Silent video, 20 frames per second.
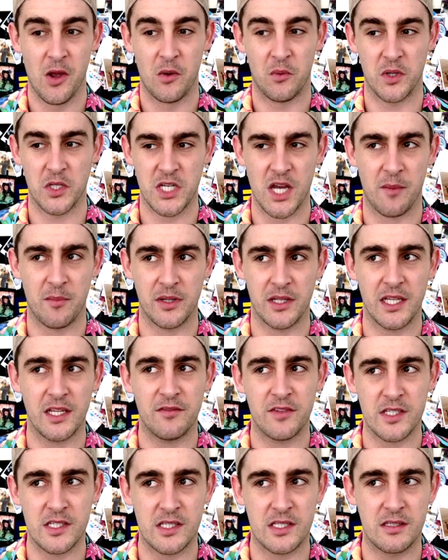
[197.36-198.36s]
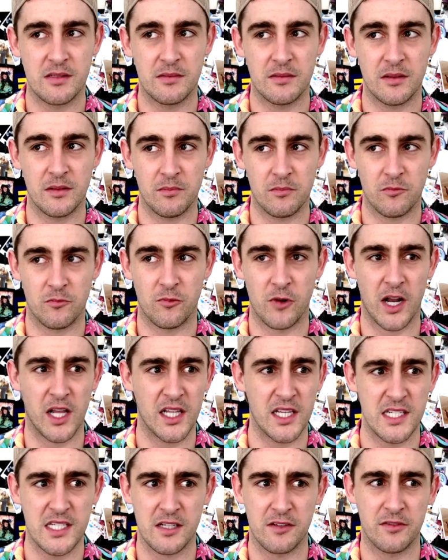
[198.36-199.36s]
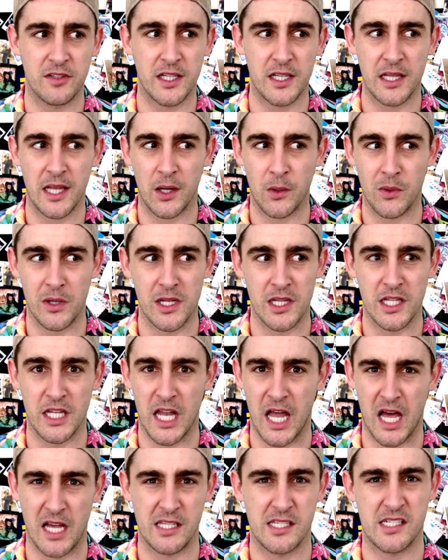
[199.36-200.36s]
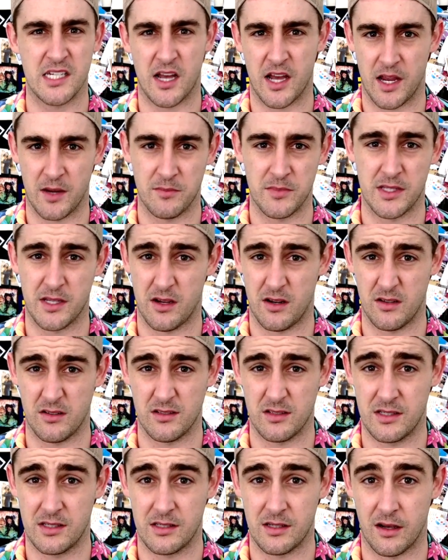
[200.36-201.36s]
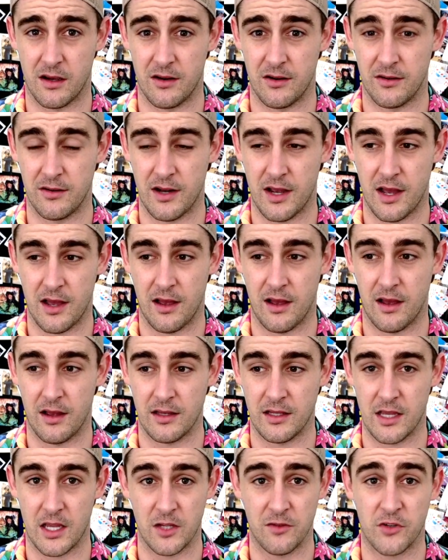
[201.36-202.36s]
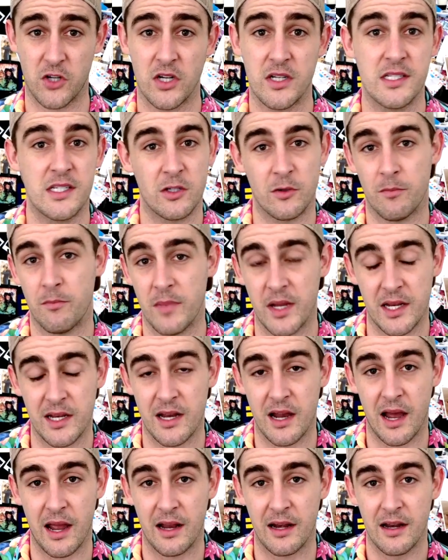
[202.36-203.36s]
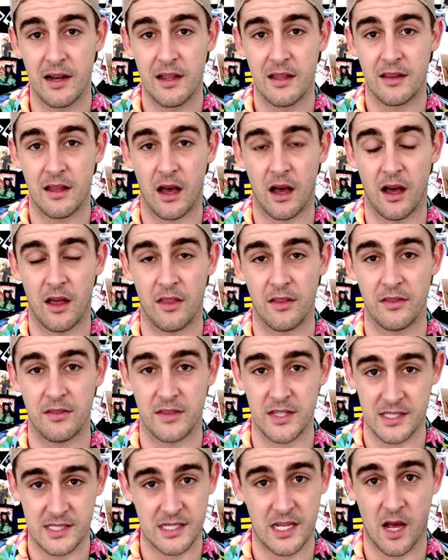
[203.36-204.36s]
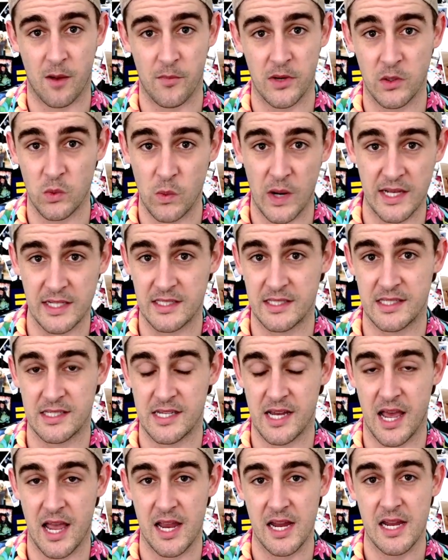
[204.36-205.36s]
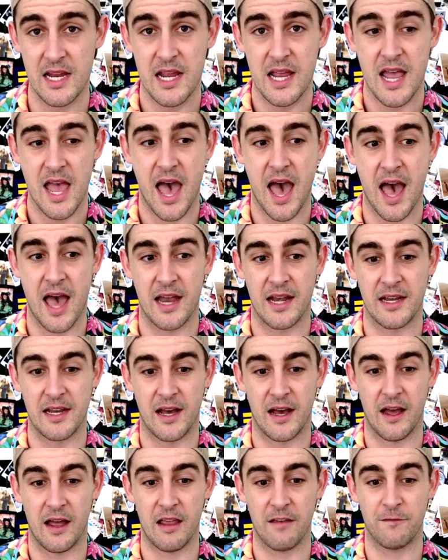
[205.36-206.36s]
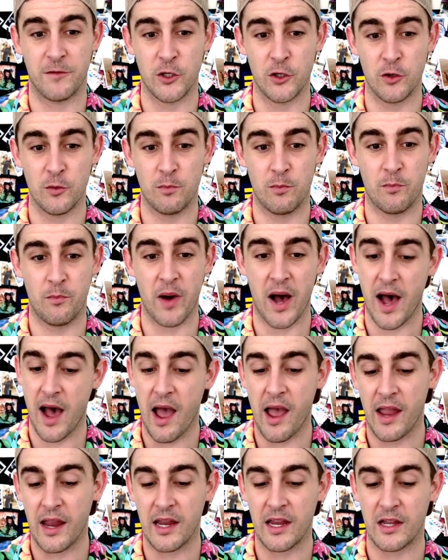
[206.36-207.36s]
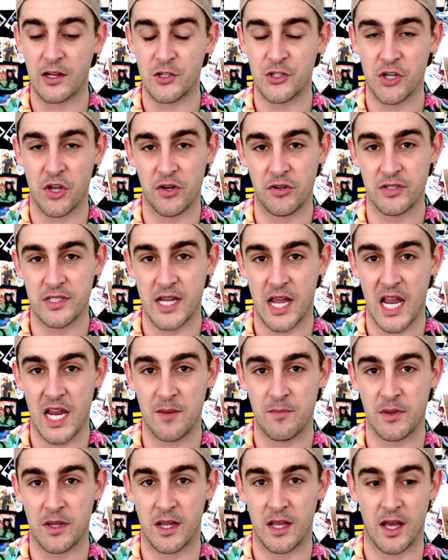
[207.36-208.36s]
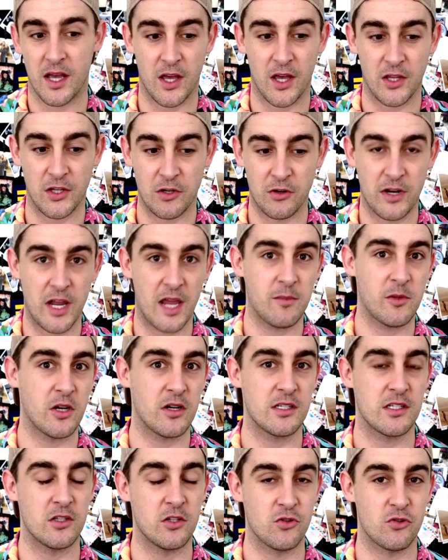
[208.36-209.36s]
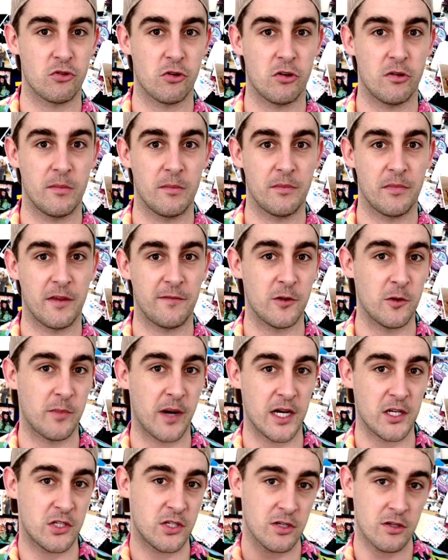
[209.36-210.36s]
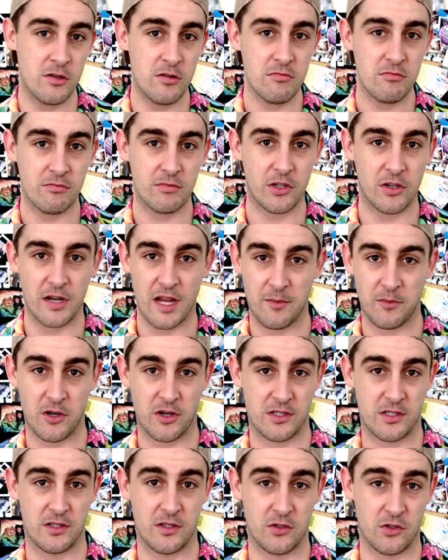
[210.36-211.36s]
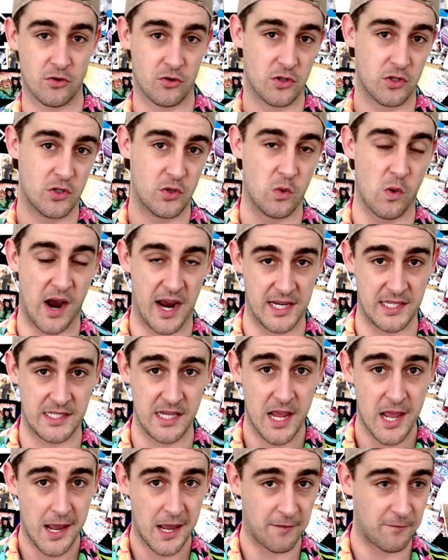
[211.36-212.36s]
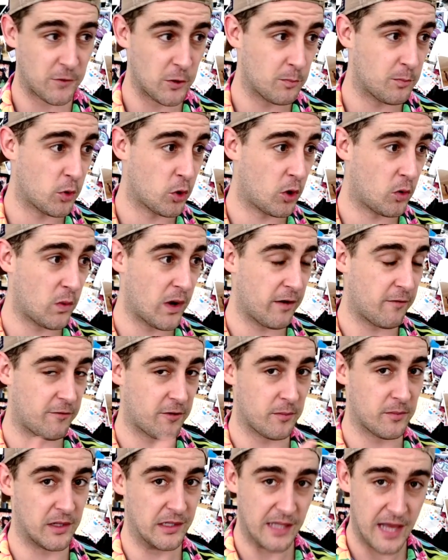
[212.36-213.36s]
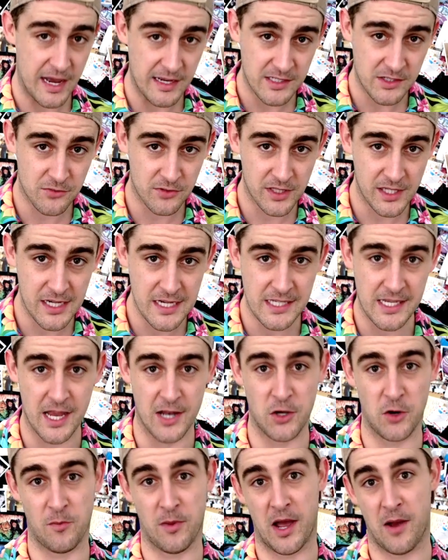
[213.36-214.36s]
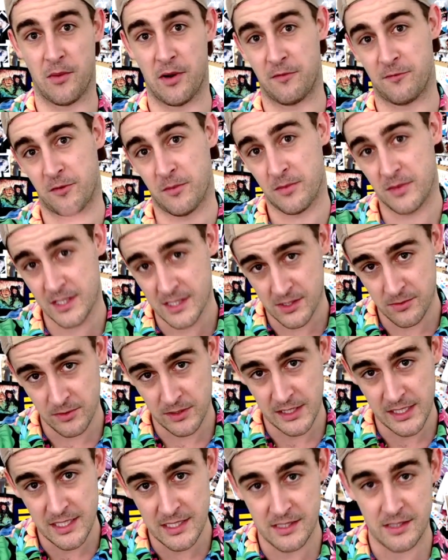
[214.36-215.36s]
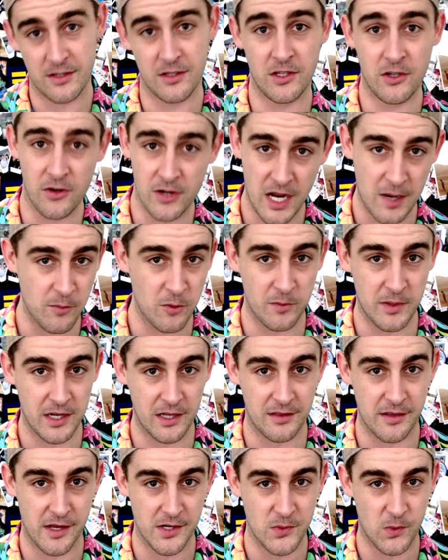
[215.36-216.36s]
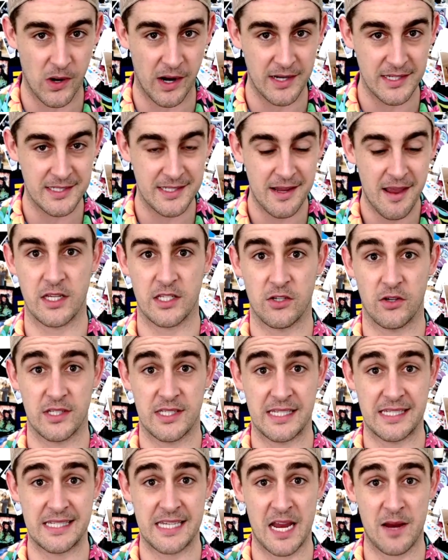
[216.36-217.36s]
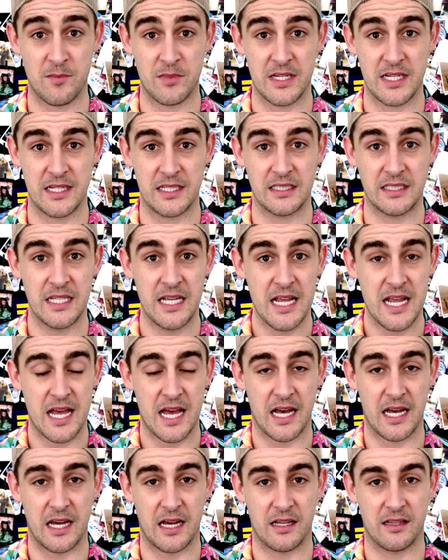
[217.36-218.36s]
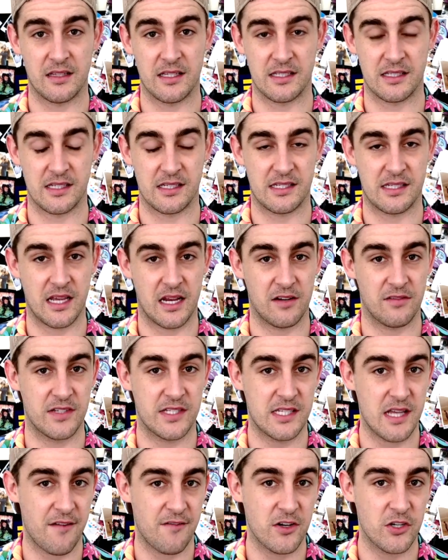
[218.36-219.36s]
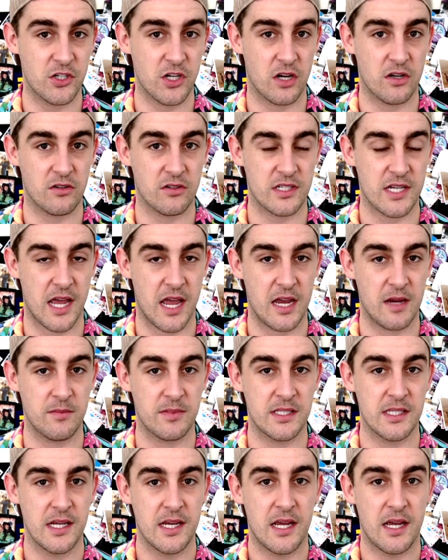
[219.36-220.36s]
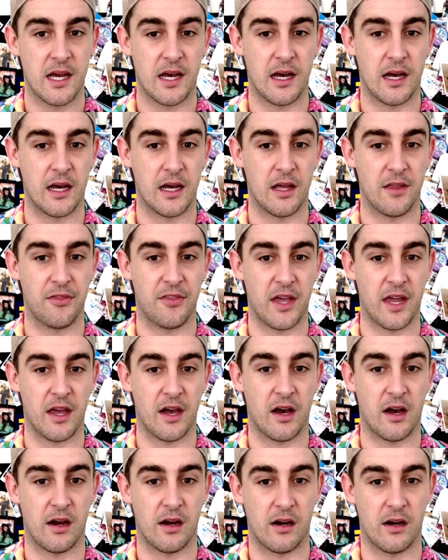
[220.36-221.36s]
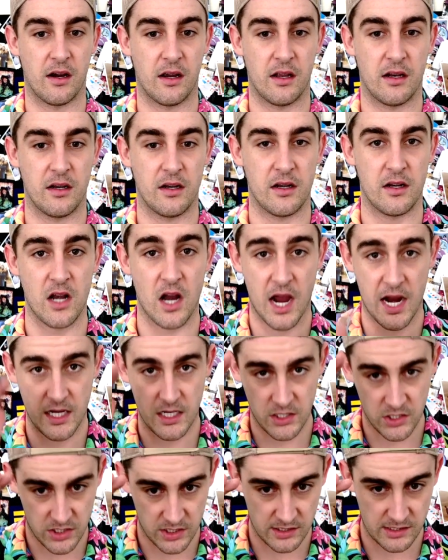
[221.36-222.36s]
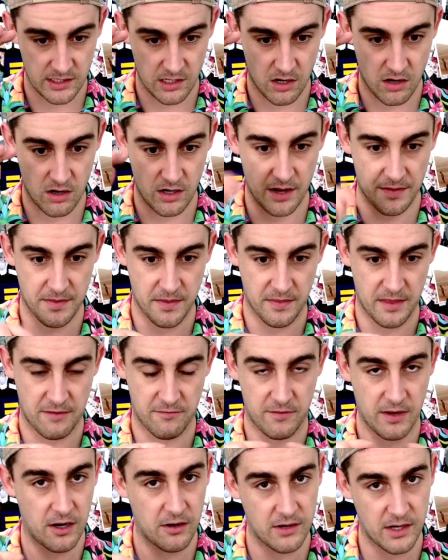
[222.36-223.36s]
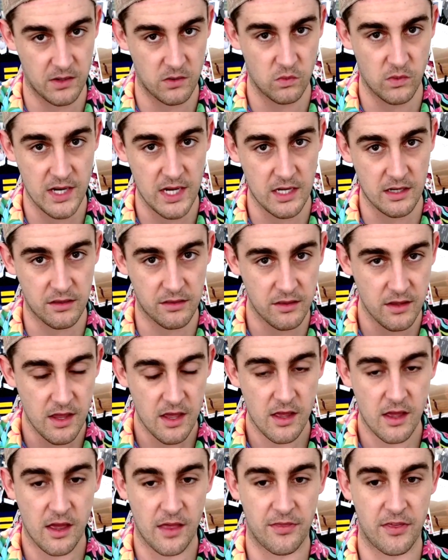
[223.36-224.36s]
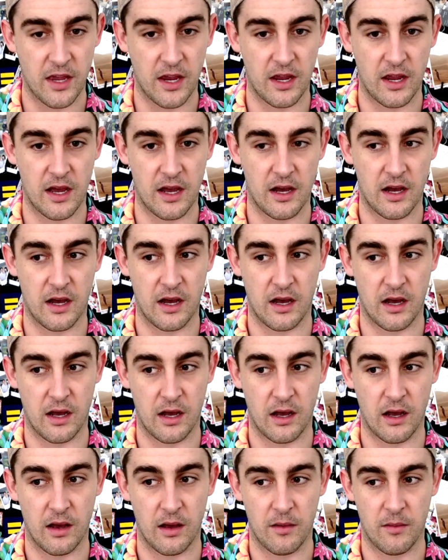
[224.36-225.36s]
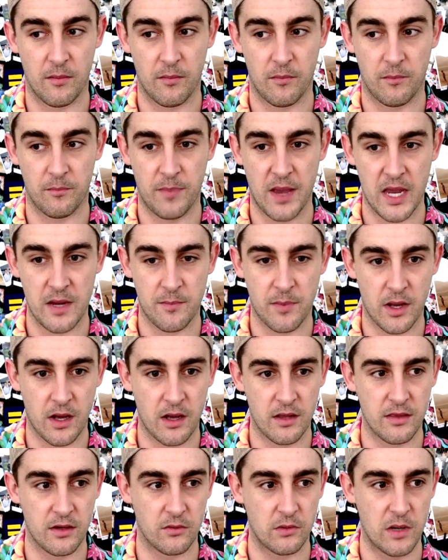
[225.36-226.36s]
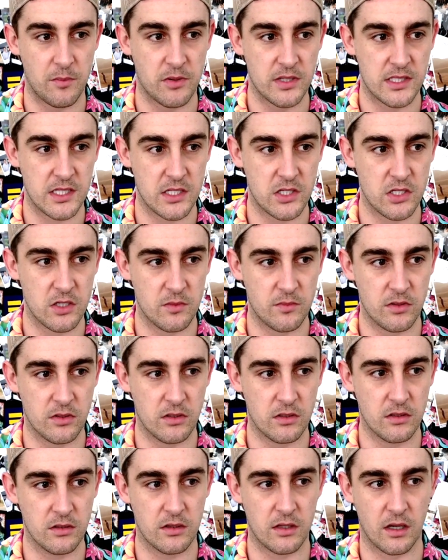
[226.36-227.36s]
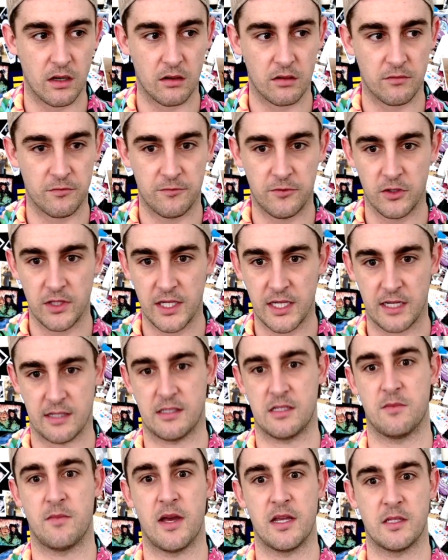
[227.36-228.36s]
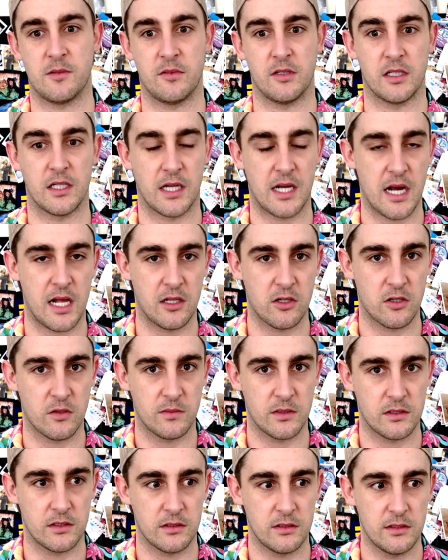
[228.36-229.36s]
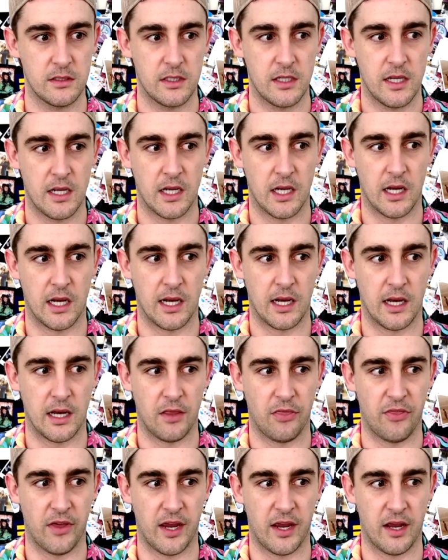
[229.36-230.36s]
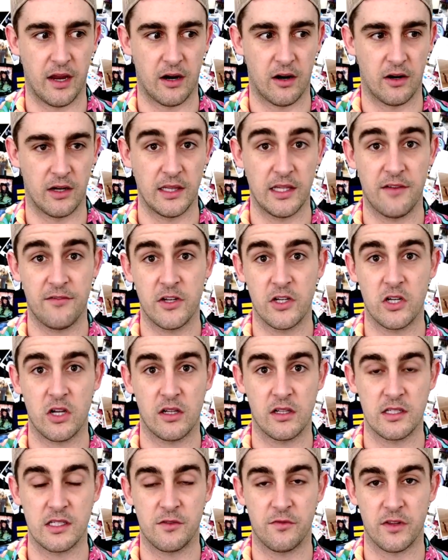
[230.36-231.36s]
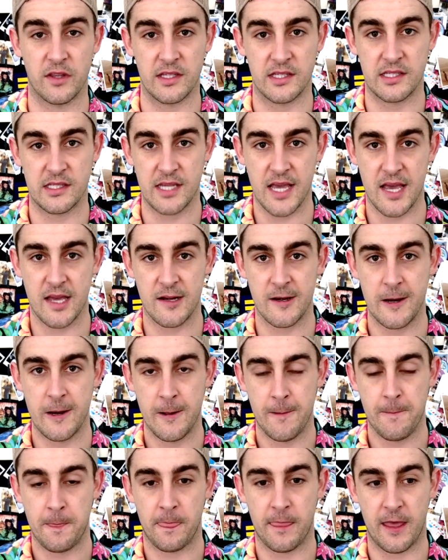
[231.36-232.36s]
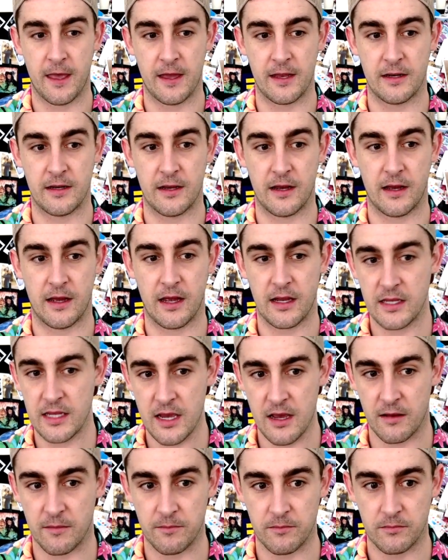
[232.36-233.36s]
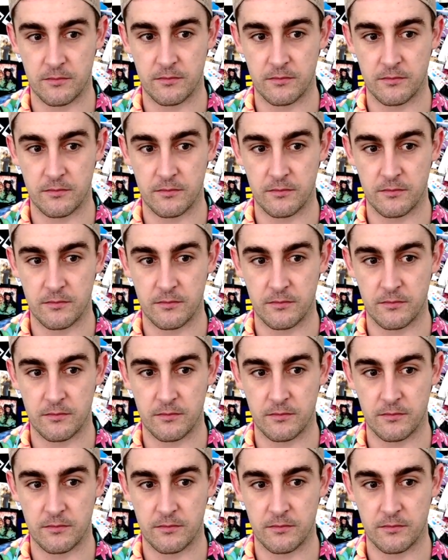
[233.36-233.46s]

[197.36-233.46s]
Which I believe is relatively like one of the last time zones. So yeah, you've got until midnight this coming Wednesday. And if you buy a journal tape, your name goes in the draw. If you buy 2, your name goes in the draw twice. If you bought one from the last release and you buy one from this release, your name will be in there twice. So it's the same deal. There's a set of 7 journal tapes. They are 9 inches long and then they vary in width. They are paper, they're repositionable, they're fully customizable and colorable. They are $11 for the set, and yeah,